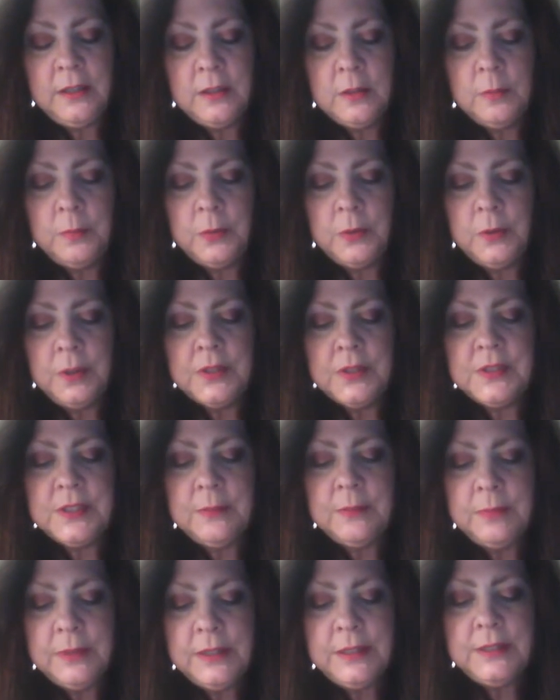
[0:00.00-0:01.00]
the board
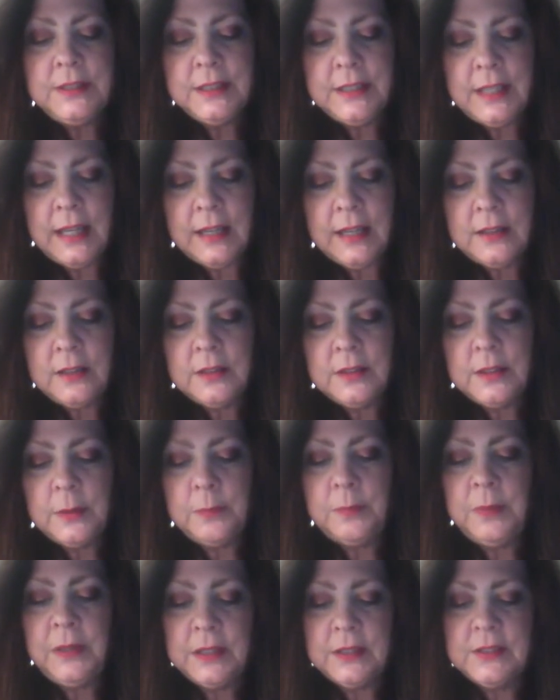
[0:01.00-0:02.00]
simply to get the
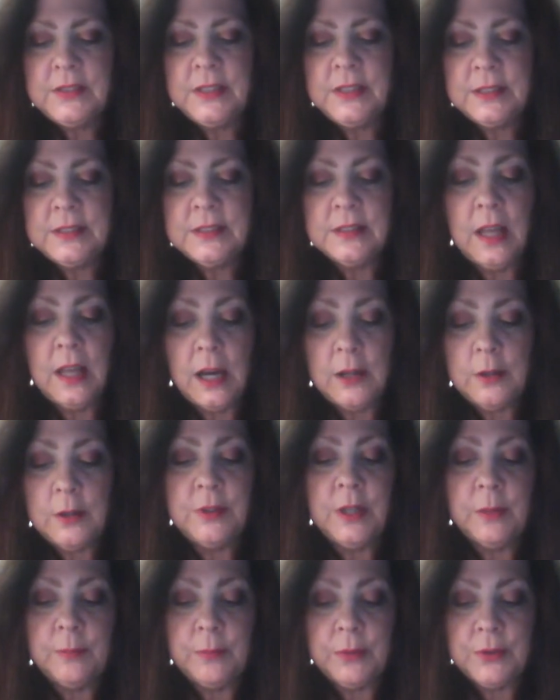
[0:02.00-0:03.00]
Pick 6 lotto
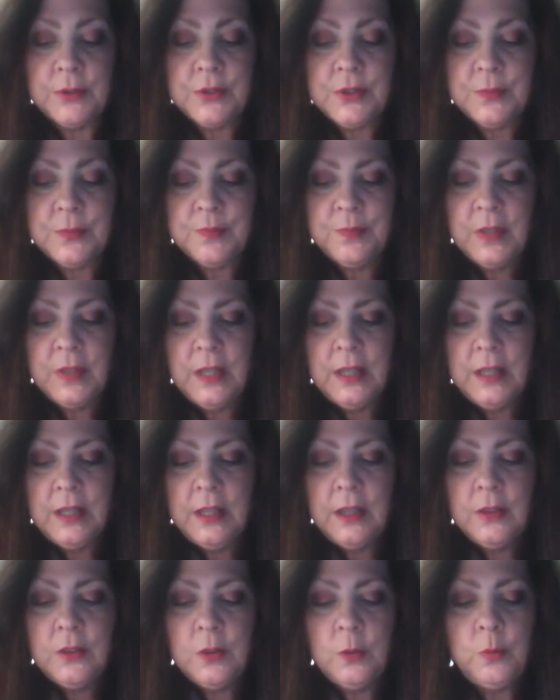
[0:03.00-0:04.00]
numbers.
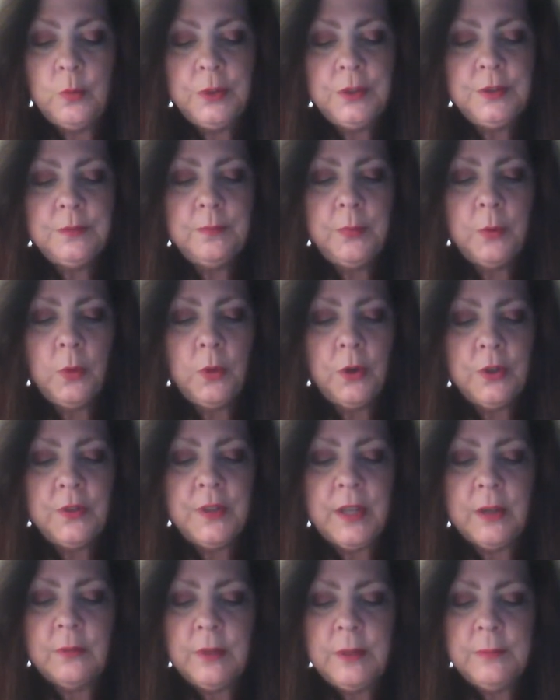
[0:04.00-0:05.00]
The wooden board
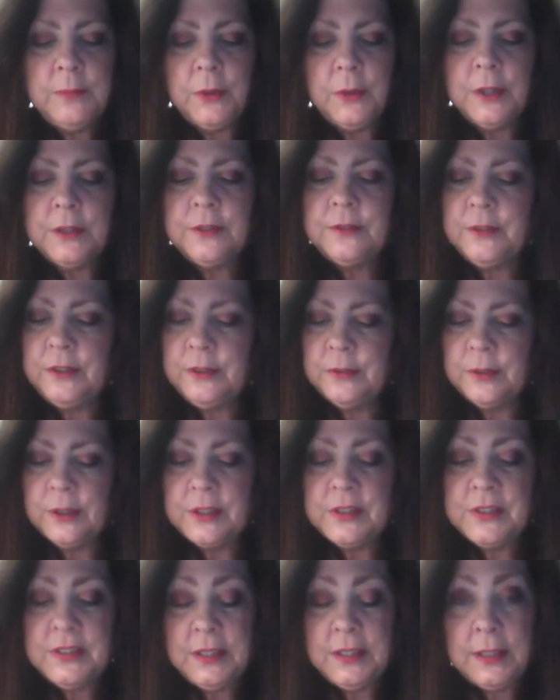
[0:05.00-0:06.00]
that we bought in New
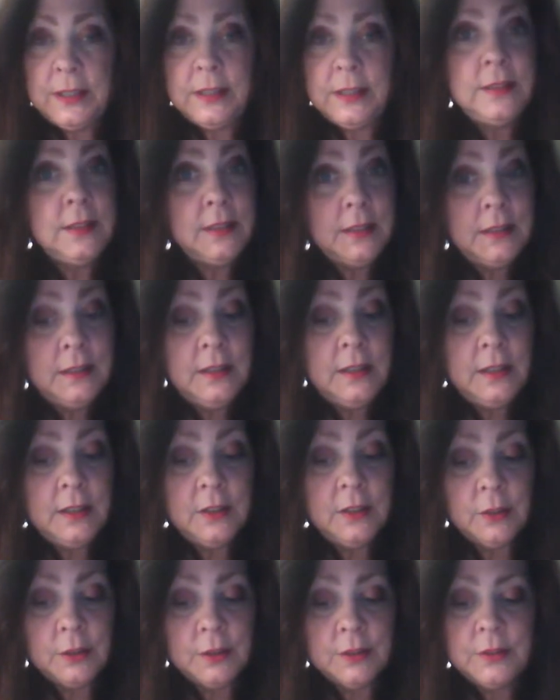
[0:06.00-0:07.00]
York City did
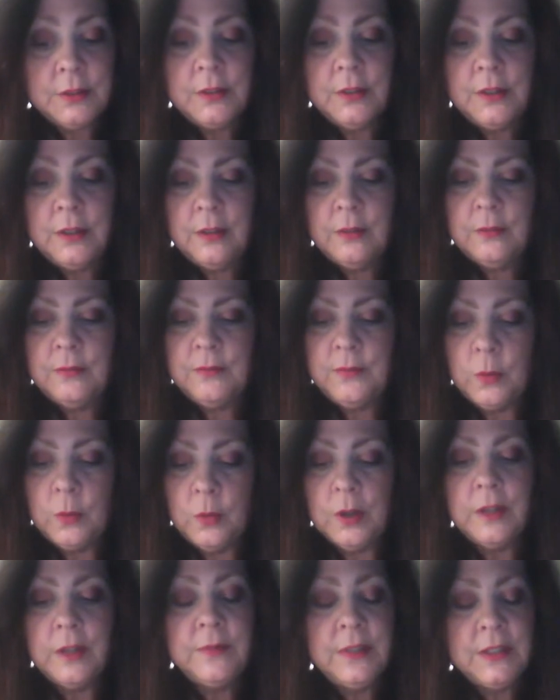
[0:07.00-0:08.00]
yield
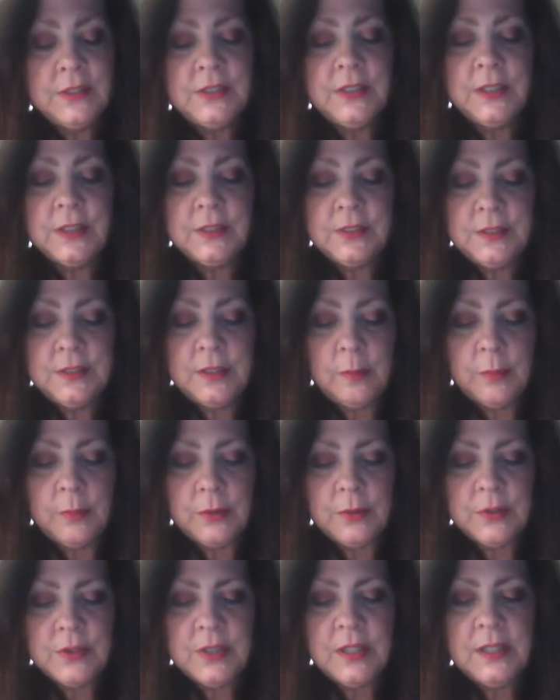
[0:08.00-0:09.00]
4 of the 6
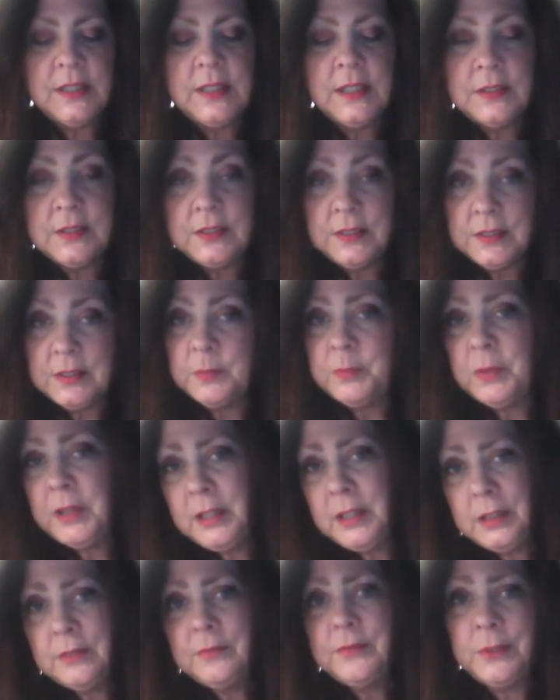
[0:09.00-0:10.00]
numbers, in essence
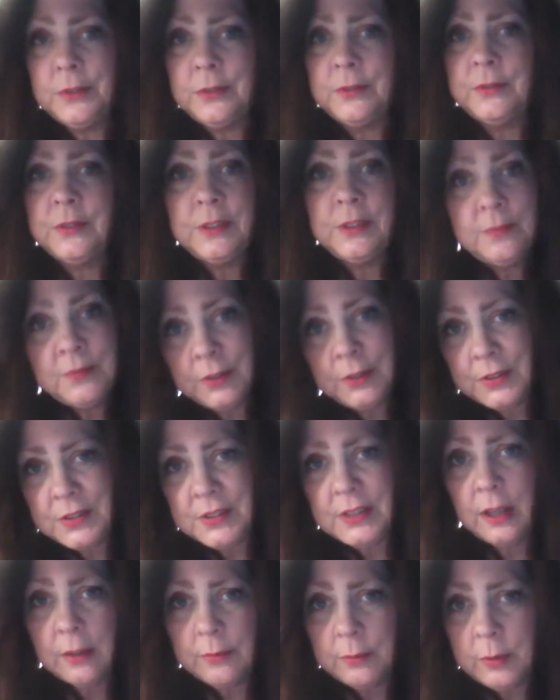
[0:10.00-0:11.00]
paying it for
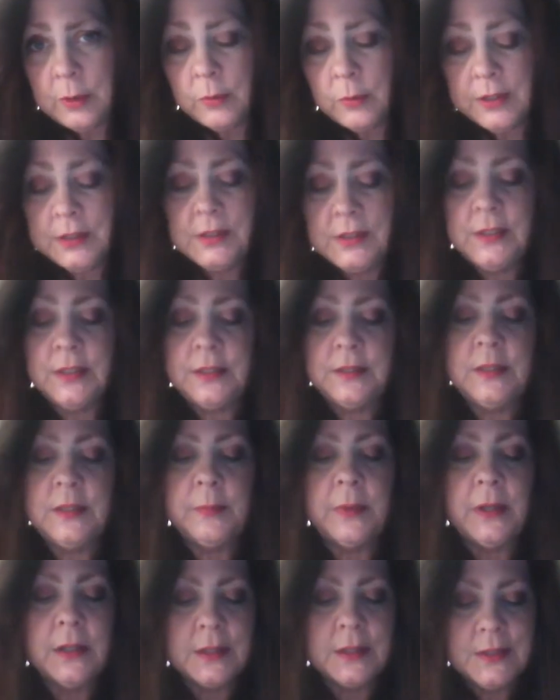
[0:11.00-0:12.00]
itself. We won
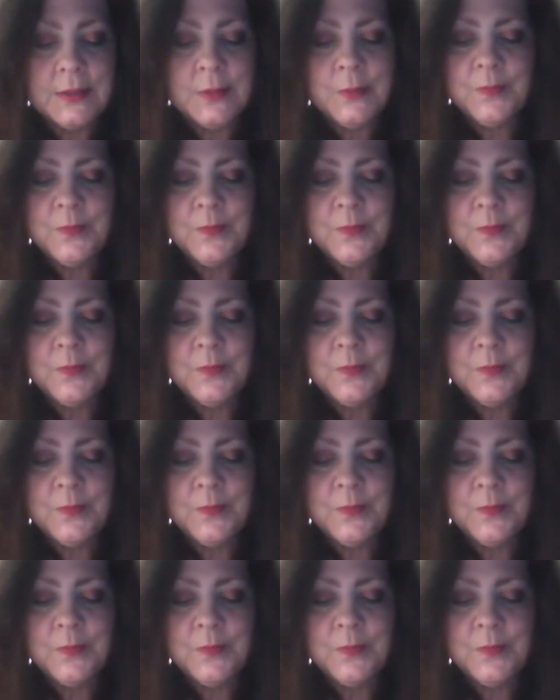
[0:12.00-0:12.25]
$60.